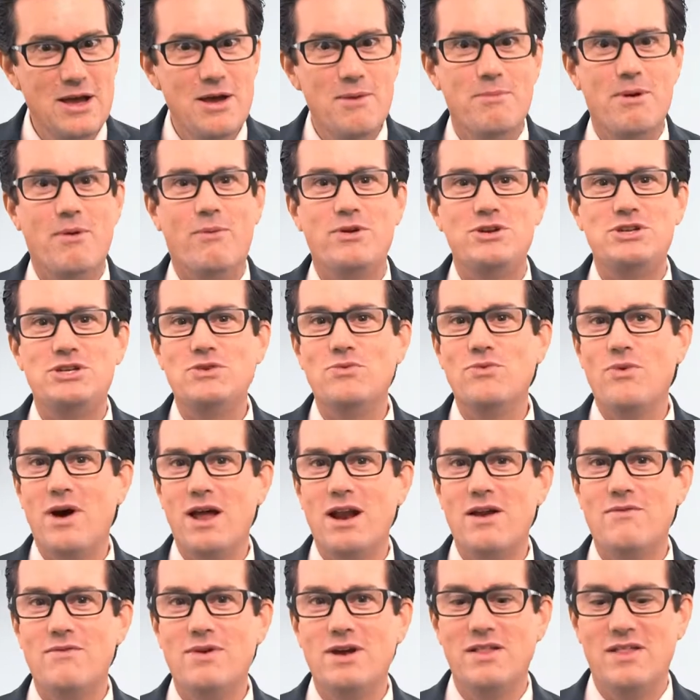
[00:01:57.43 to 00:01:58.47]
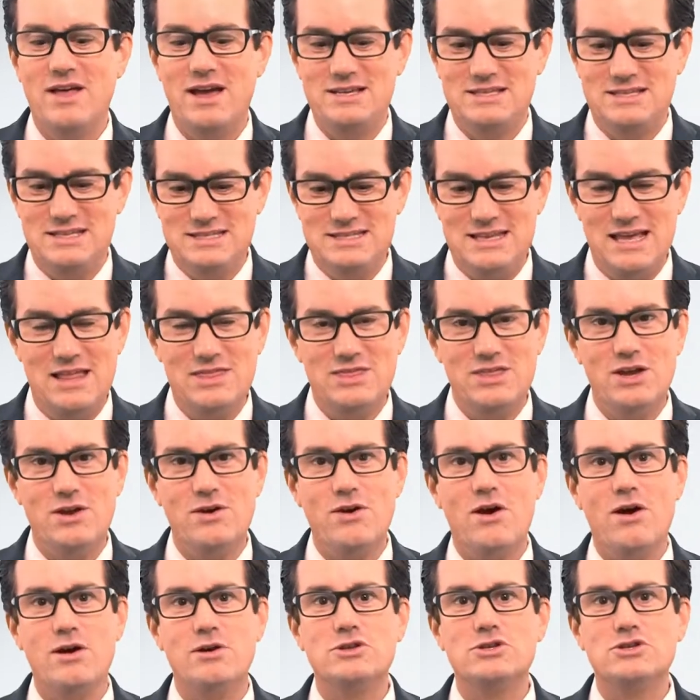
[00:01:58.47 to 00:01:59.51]
But what you want to realize is that there
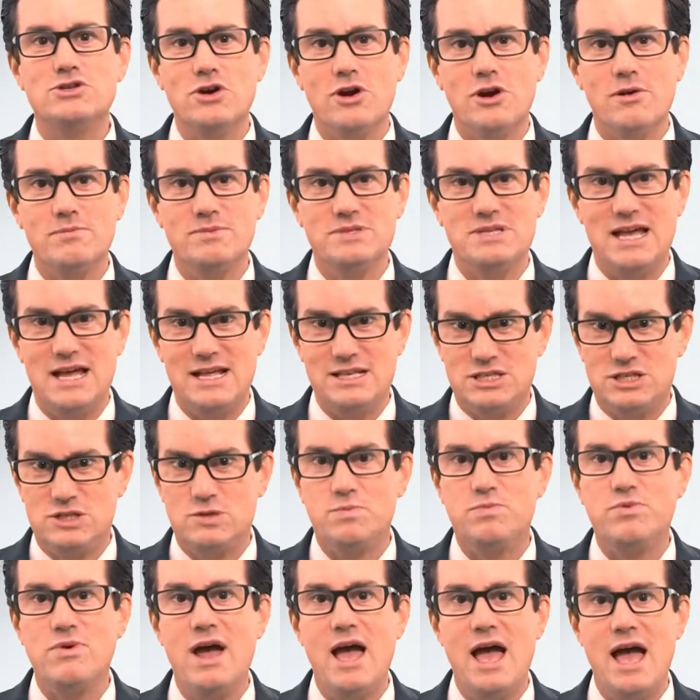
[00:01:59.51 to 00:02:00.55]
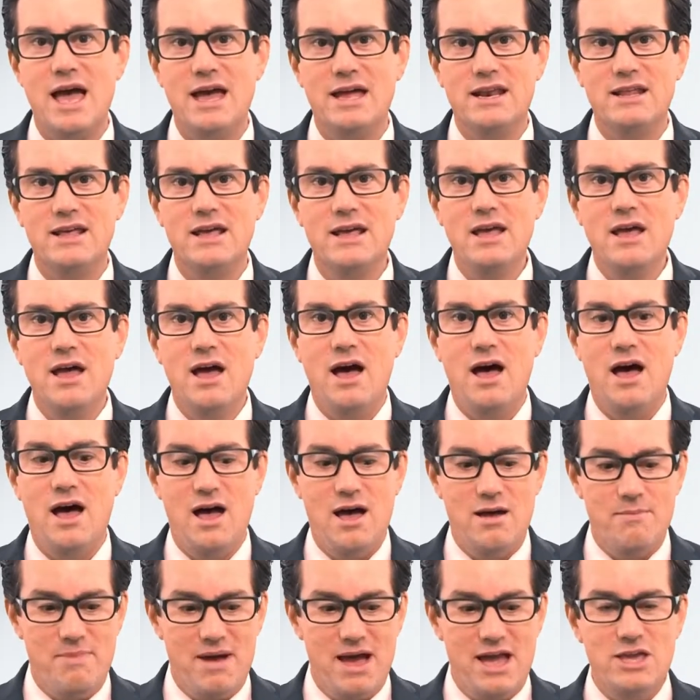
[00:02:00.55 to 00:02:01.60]
are germs that spread
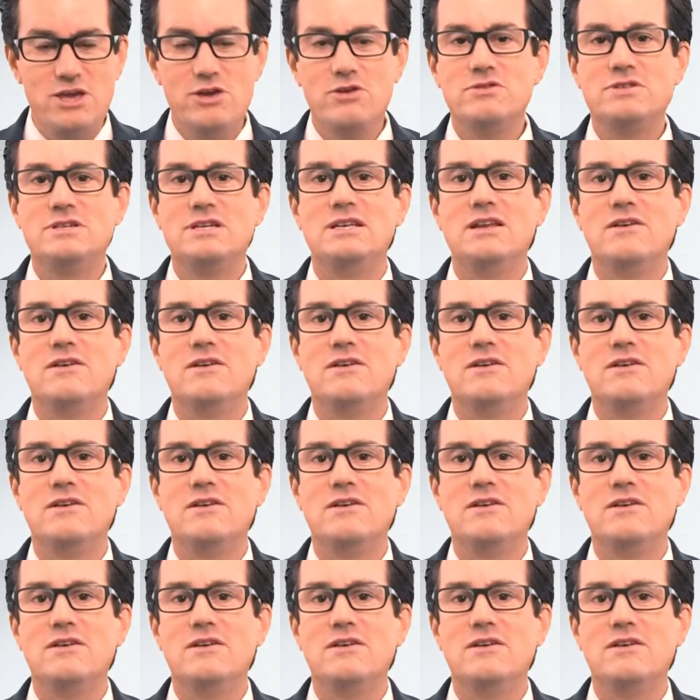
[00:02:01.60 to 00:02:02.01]
by using